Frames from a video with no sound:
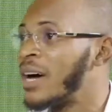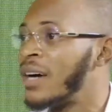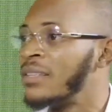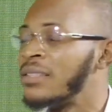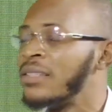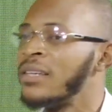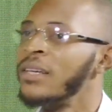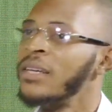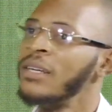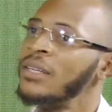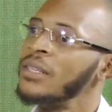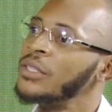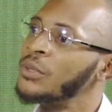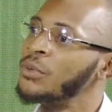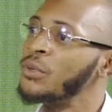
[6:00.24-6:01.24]
and
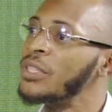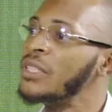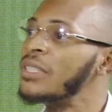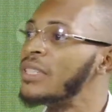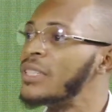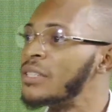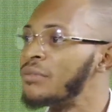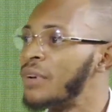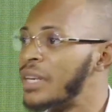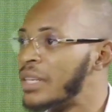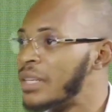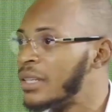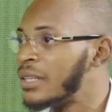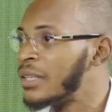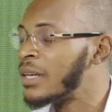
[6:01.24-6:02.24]
you wouldn't receive
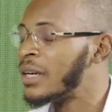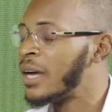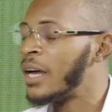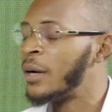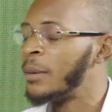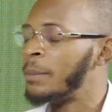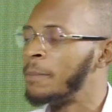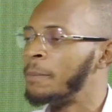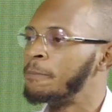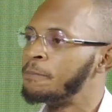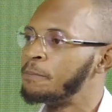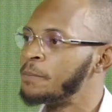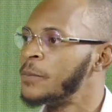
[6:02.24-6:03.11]
any um,